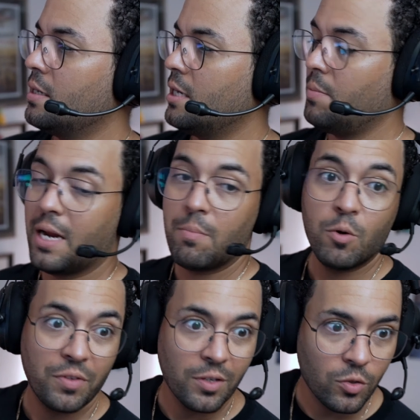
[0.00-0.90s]
let me not
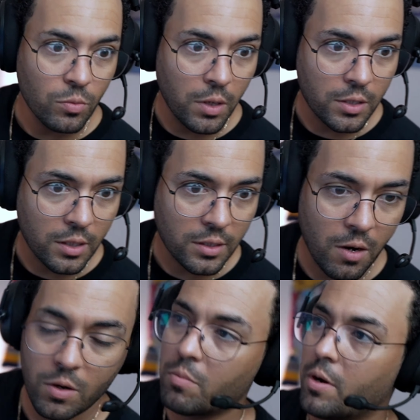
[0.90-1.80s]
move this too much because I don't
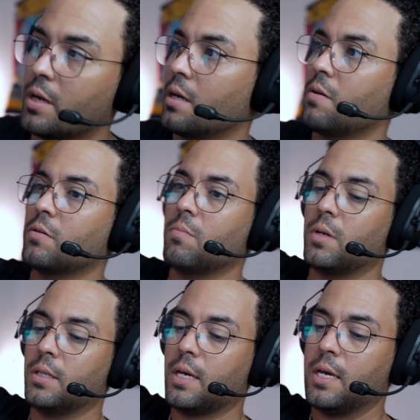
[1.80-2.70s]
want to break it or something
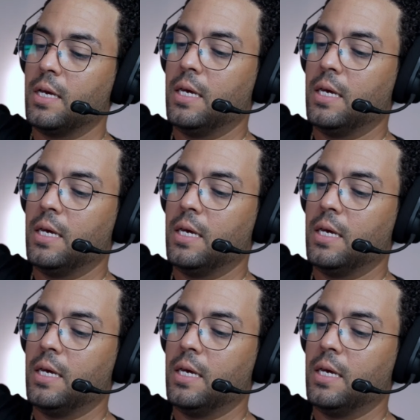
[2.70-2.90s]
like that.